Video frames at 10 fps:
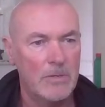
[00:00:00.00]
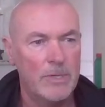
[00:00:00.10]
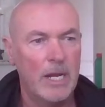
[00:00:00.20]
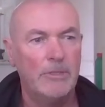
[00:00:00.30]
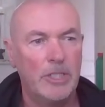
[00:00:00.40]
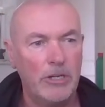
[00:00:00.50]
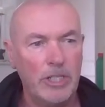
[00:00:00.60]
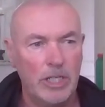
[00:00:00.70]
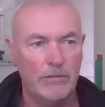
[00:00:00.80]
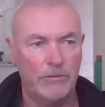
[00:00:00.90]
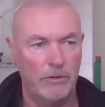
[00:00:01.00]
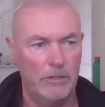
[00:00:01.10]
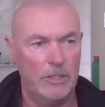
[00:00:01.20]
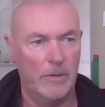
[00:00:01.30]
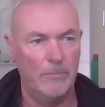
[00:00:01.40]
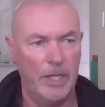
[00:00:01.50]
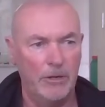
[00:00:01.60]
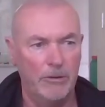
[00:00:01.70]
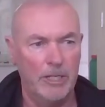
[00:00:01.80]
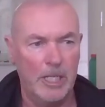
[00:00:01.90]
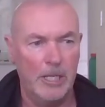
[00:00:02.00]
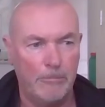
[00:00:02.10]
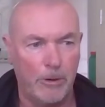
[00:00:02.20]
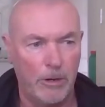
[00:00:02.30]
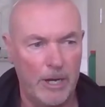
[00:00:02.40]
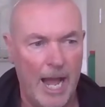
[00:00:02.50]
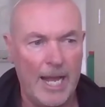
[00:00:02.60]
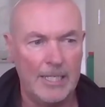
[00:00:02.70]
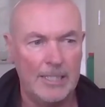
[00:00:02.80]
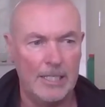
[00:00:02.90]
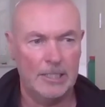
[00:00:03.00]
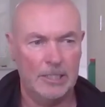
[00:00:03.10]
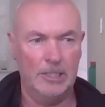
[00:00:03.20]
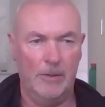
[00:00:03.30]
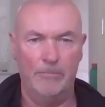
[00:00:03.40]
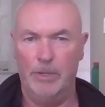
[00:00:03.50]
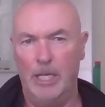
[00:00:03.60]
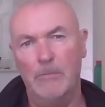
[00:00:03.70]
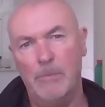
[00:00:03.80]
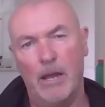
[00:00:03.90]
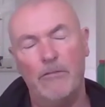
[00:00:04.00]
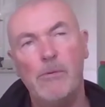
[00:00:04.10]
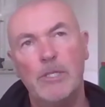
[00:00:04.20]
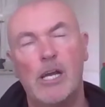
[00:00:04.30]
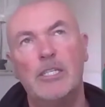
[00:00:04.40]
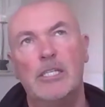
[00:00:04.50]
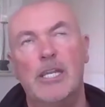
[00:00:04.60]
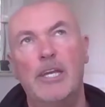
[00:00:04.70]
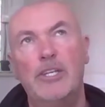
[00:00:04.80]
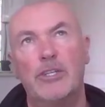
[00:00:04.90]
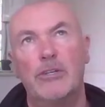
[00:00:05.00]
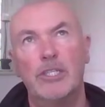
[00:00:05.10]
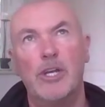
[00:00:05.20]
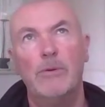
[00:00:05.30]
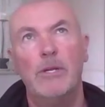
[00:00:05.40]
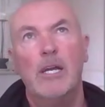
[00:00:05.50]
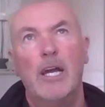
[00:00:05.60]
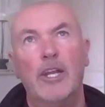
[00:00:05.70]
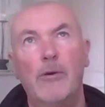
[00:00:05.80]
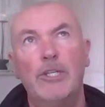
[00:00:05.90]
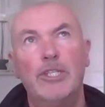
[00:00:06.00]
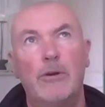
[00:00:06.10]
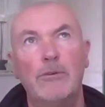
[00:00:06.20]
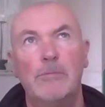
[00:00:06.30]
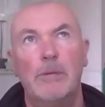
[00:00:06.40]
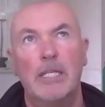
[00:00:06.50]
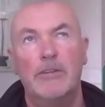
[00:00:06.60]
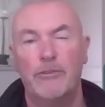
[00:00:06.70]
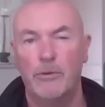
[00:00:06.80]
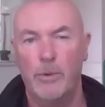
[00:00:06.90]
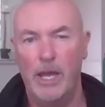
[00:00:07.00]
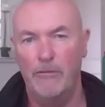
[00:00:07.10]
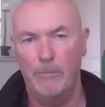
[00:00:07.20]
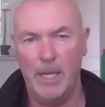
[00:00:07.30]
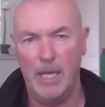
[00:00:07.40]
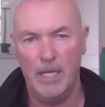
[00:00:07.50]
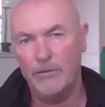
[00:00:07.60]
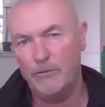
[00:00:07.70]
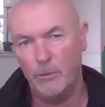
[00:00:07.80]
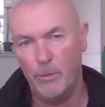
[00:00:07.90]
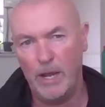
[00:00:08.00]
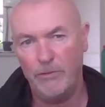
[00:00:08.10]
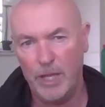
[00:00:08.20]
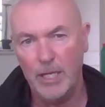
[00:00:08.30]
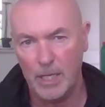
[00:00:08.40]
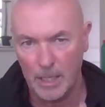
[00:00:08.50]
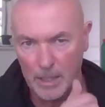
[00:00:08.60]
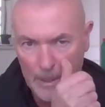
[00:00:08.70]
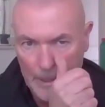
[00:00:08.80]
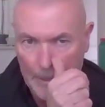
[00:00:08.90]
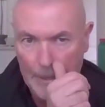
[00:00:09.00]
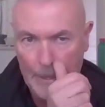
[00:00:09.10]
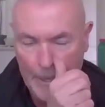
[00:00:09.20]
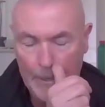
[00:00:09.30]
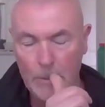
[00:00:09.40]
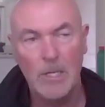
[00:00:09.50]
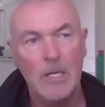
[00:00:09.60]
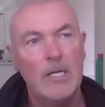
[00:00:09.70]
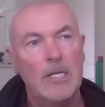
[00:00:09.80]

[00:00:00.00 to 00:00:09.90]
when I'm searching for something or a deeper access to something in me. I've always gone to nature. It always shows me a different way of being, a different way of thinking, you know?